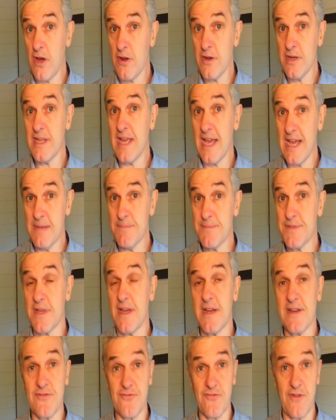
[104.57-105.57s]
only apps
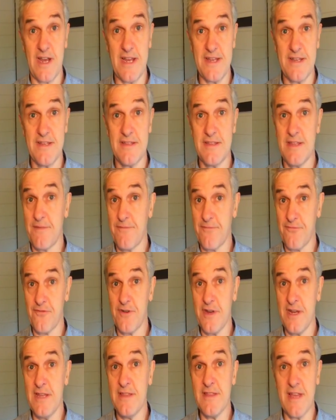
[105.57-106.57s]
are great. They're
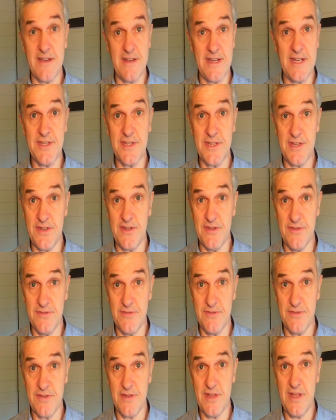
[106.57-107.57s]
free, they're easy to
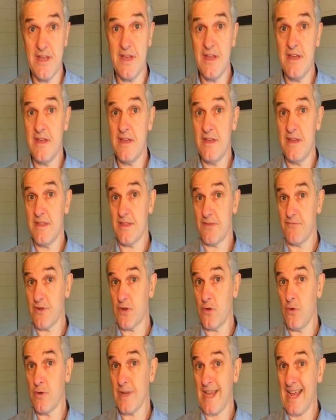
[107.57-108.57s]
use. The
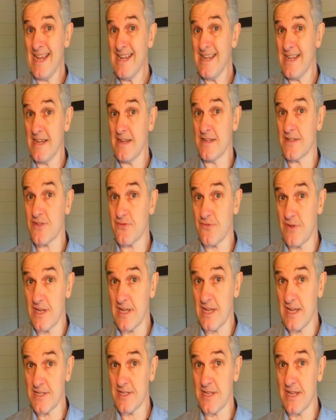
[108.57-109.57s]
record and edit
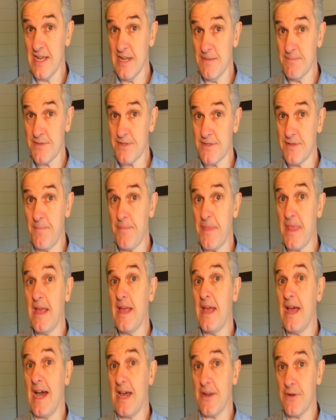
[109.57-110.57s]
screencasting apps
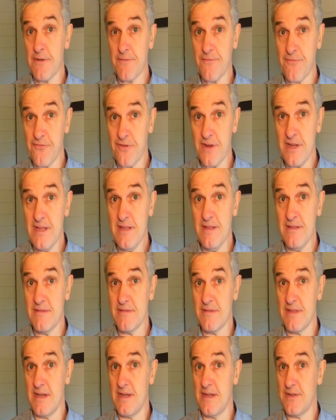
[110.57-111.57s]
are not free.
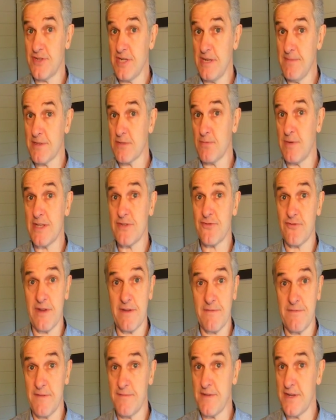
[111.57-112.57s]
The cheapest ones are
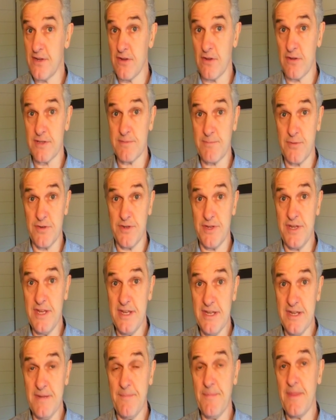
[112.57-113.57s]
around $15 per
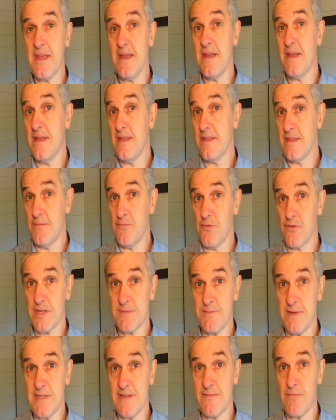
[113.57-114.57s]
year. The more
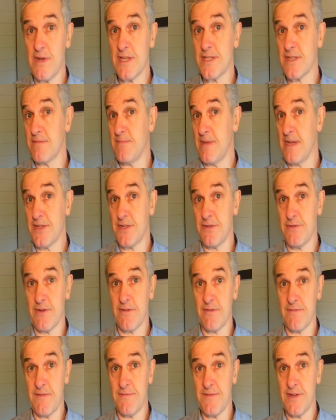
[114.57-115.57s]
expensive ones are about
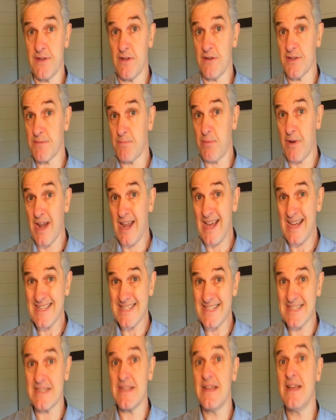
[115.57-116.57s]
$250
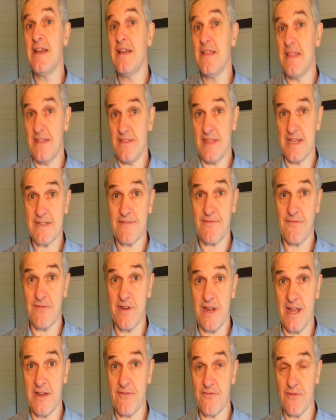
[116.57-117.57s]
plus, and that's for
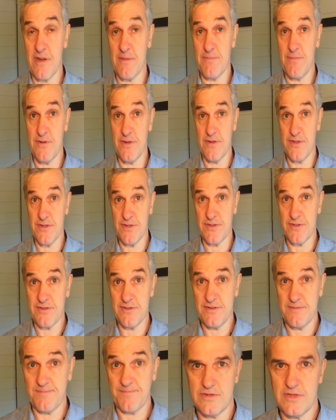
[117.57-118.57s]
an outright purchase.